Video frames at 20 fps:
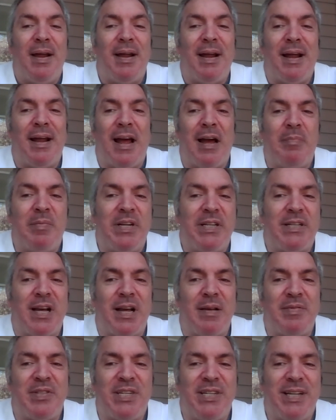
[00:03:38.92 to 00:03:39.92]
How many
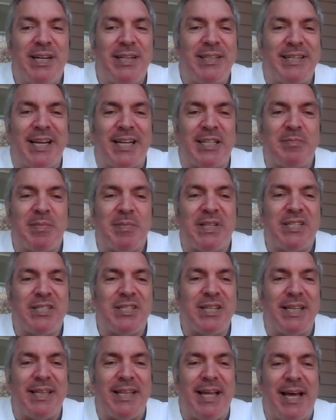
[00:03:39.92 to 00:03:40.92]
times did you get a text
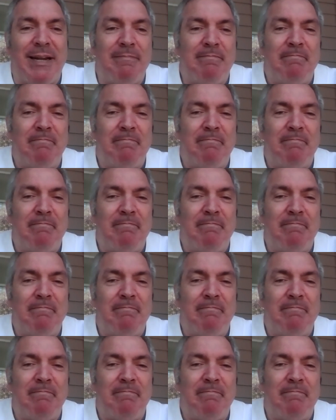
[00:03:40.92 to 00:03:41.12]
message like that?